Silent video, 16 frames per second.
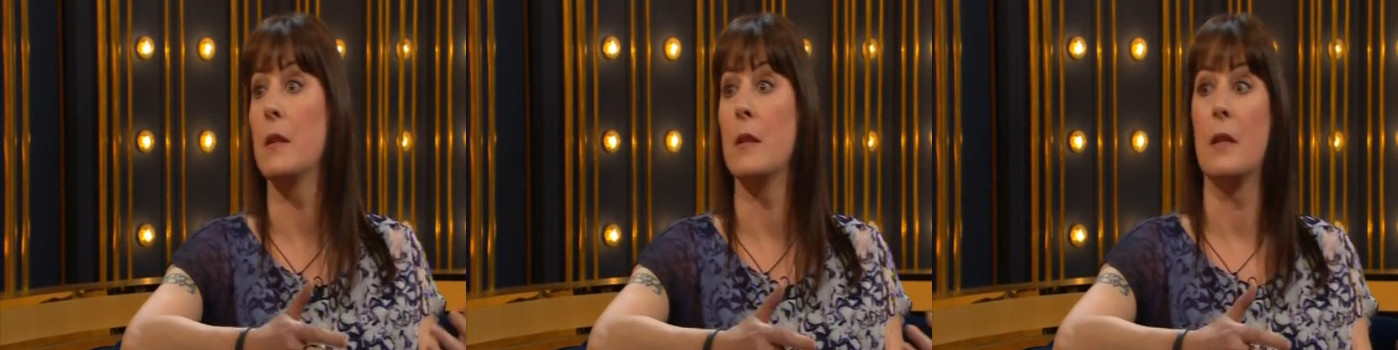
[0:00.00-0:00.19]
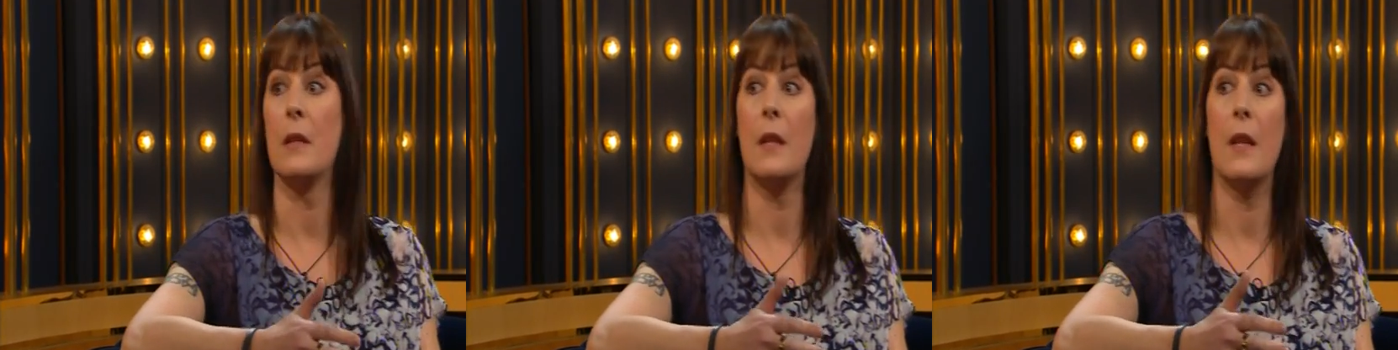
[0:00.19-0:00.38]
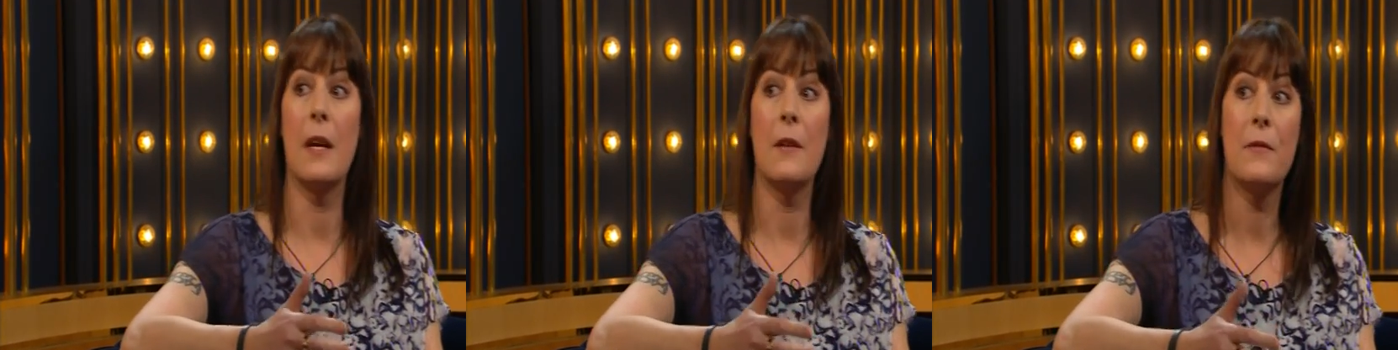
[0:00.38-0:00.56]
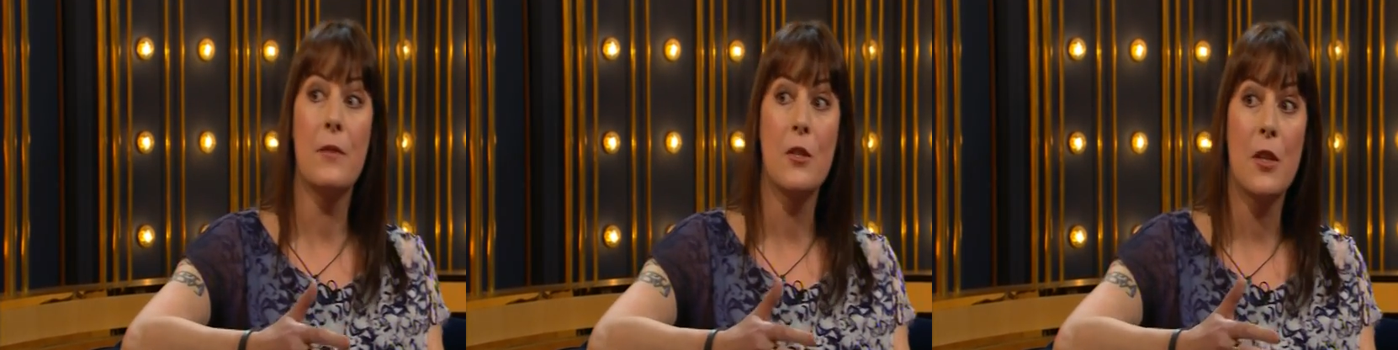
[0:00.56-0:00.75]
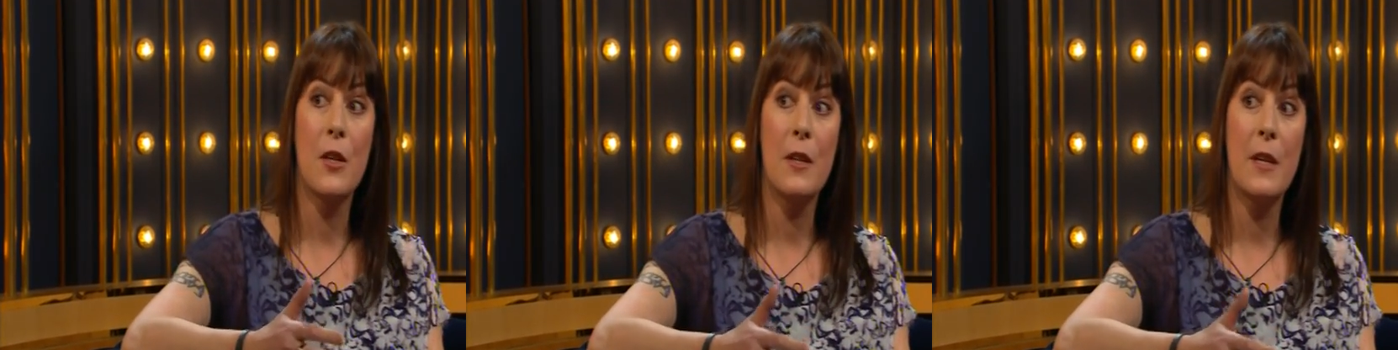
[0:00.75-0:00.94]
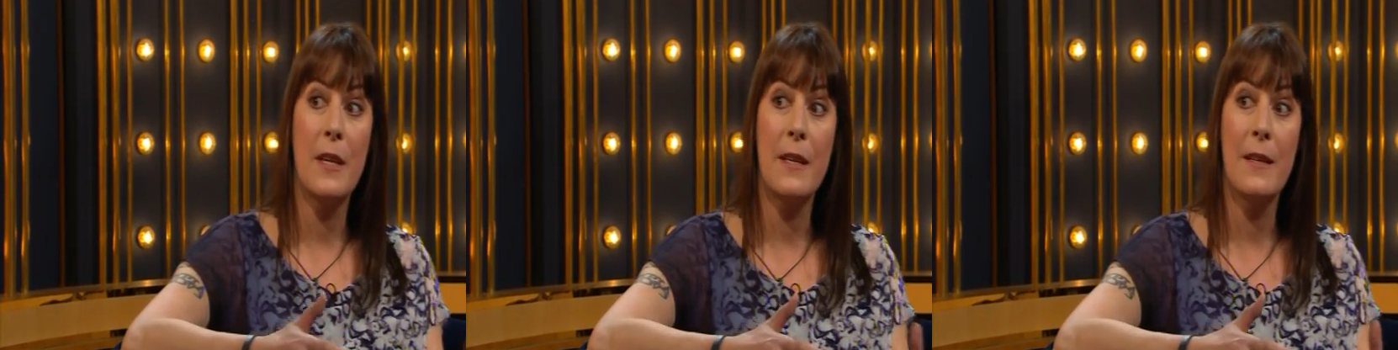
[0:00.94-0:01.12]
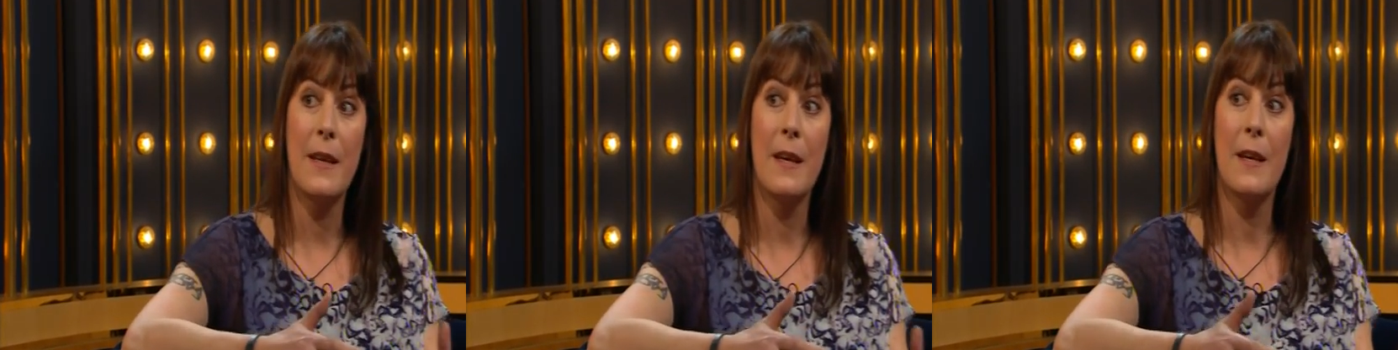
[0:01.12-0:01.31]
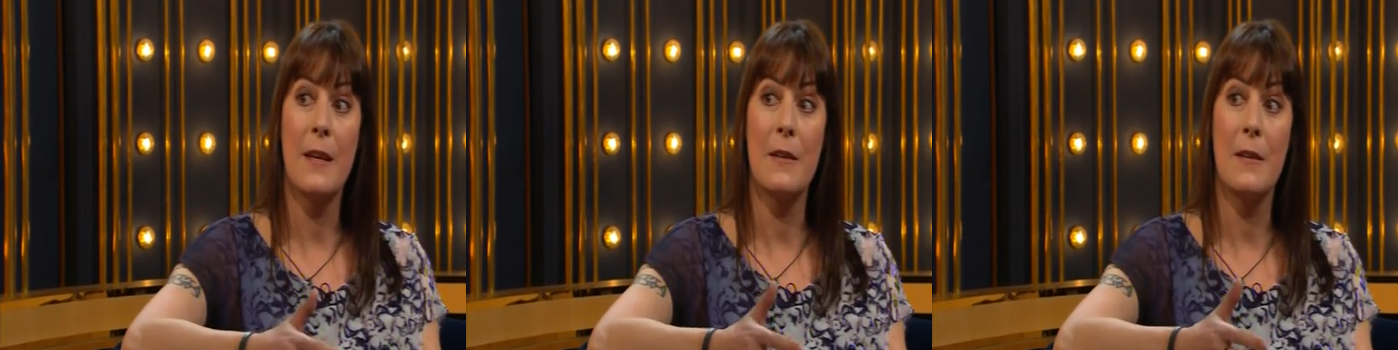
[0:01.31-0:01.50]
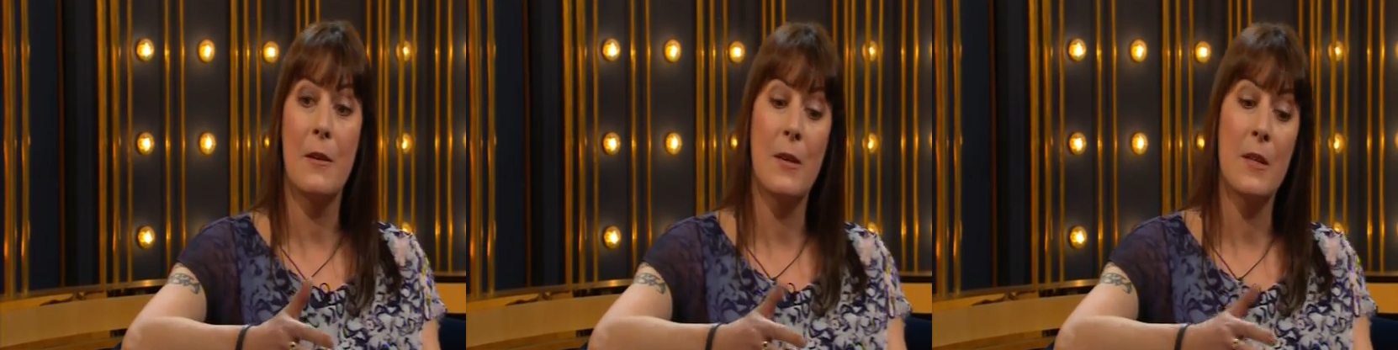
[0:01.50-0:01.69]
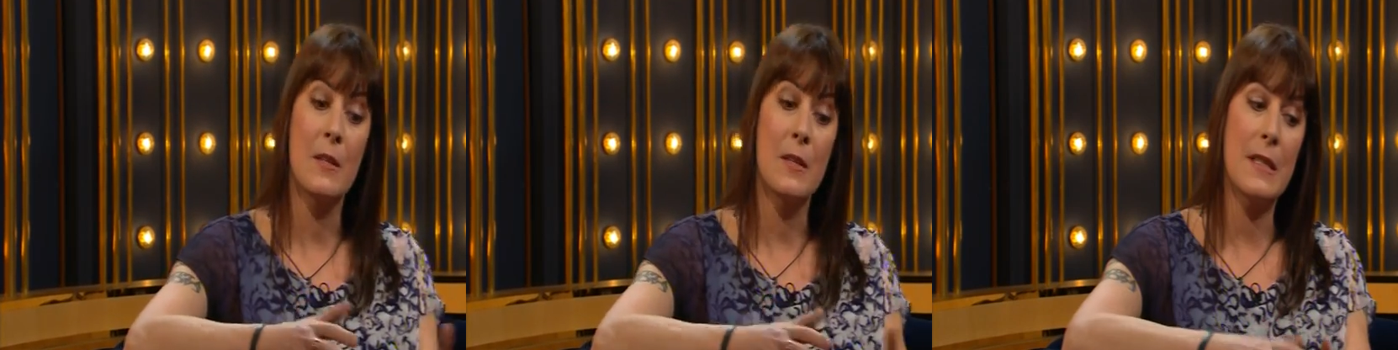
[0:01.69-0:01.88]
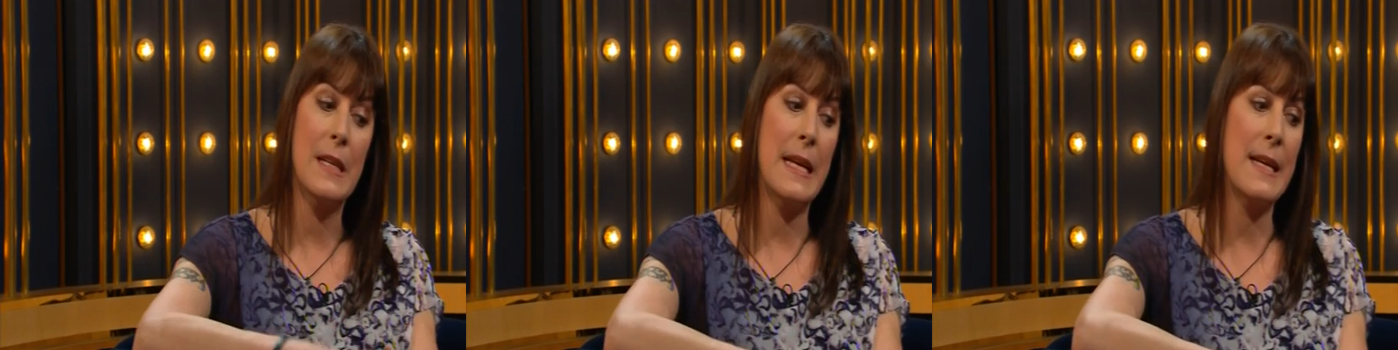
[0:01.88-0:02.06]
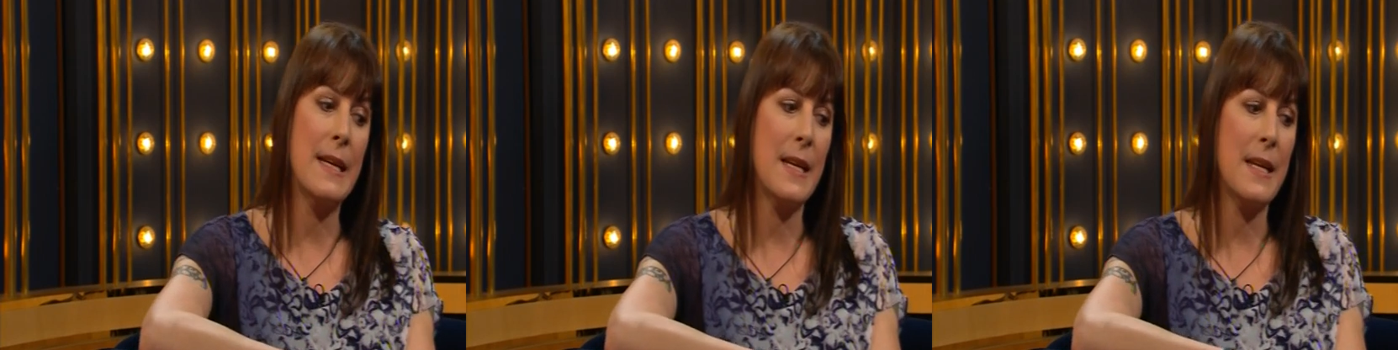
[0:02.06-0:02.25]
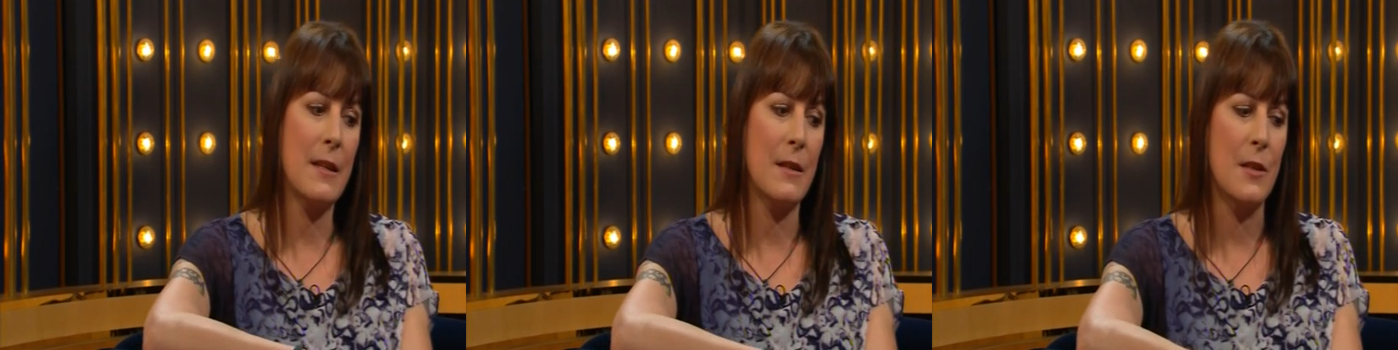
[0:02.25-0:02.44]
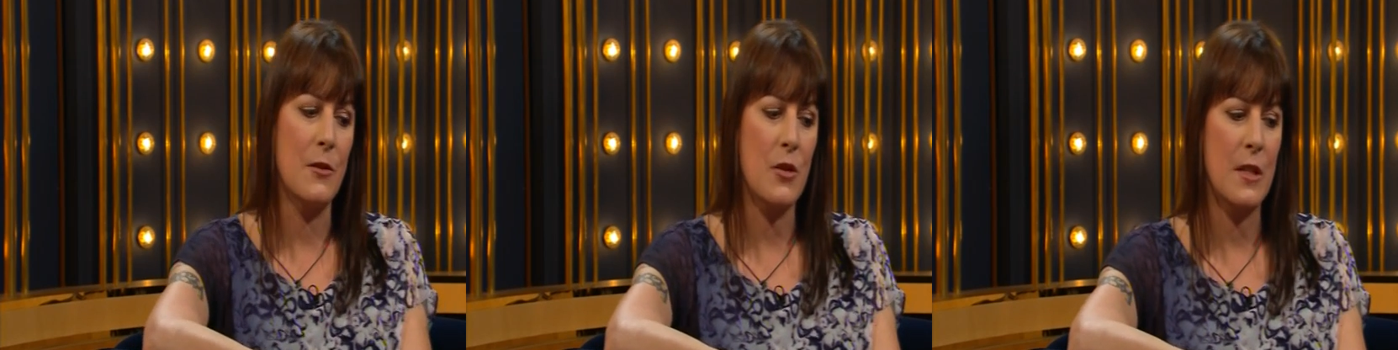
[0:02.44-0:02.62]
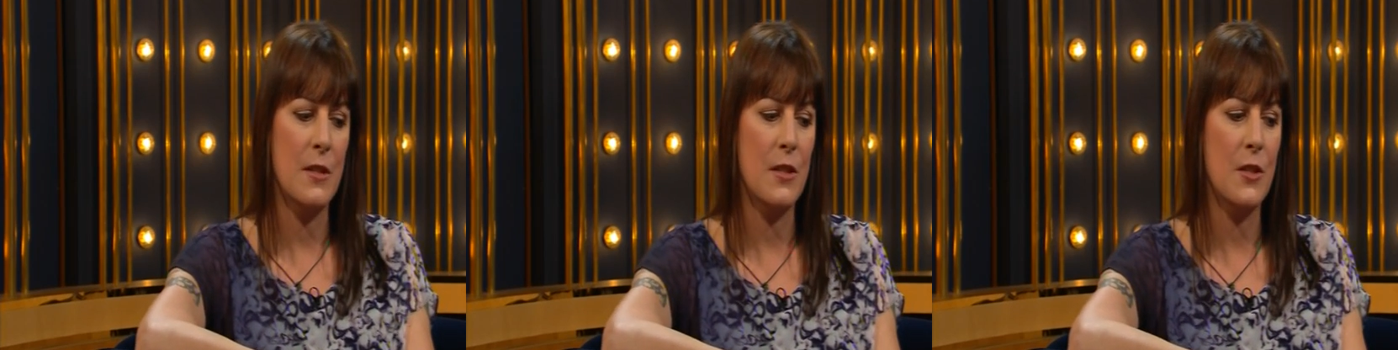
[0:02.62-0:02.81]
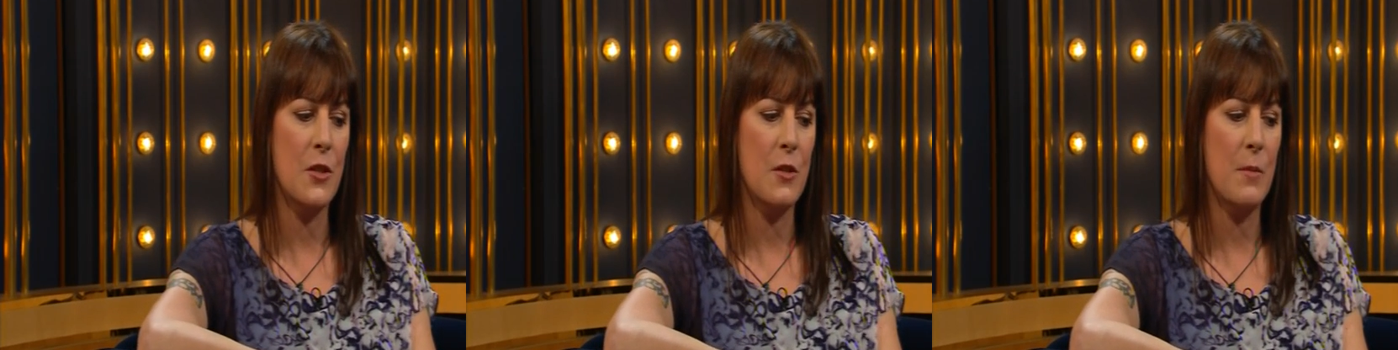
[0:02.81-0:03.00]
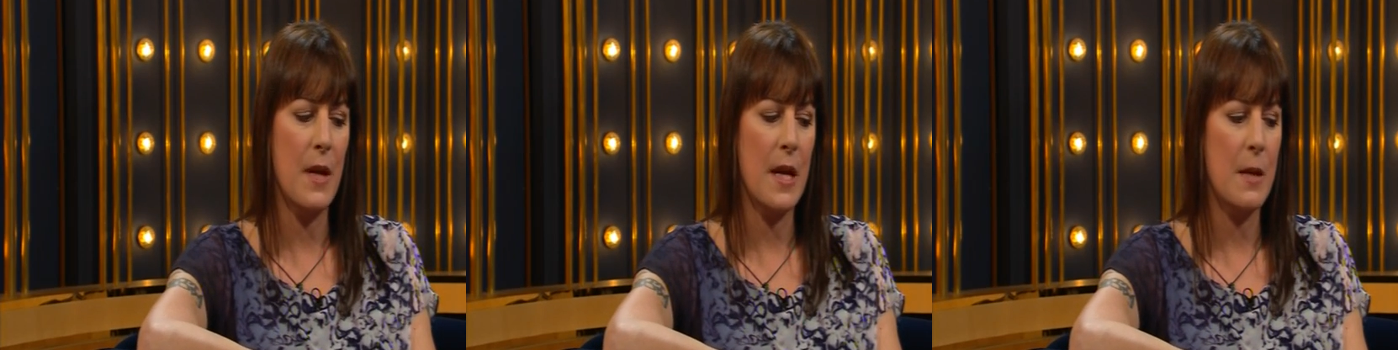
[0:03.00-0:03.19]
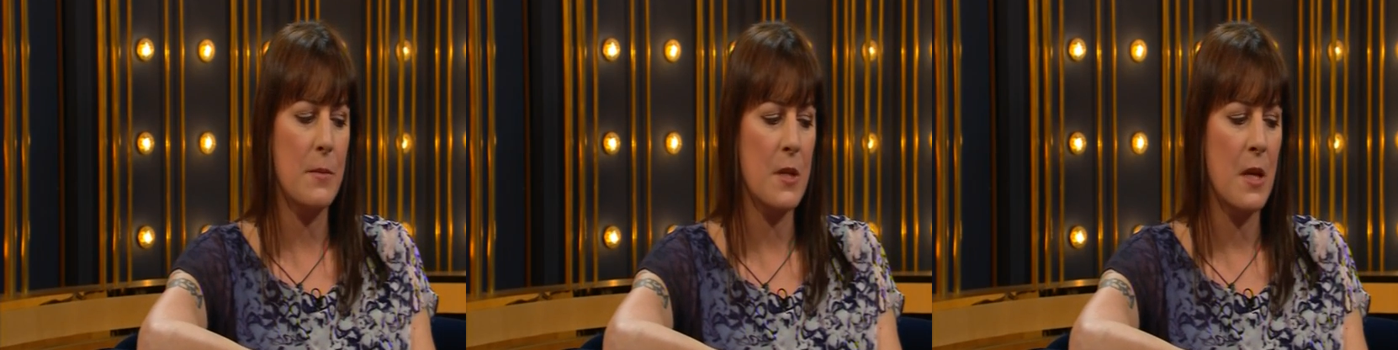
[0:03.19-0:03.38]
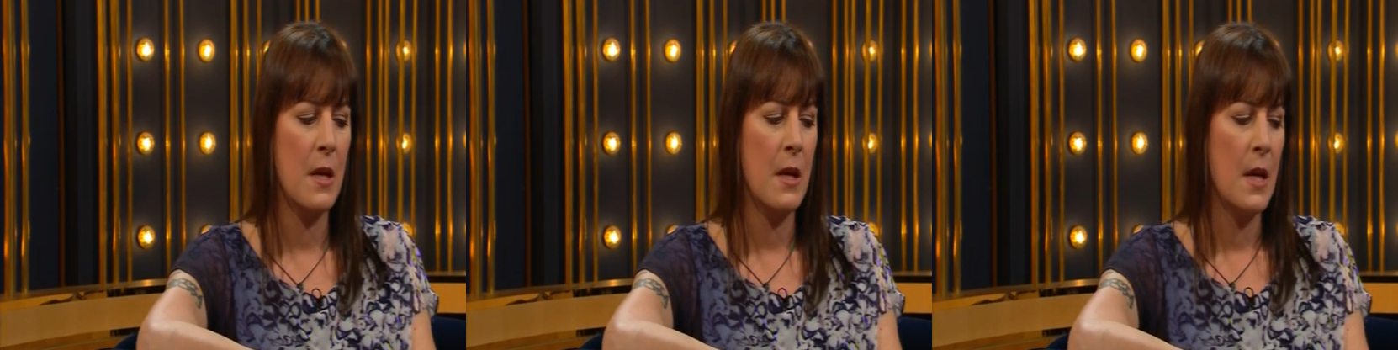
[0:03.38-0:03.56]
life journey they're undertaking, their transition perhaps.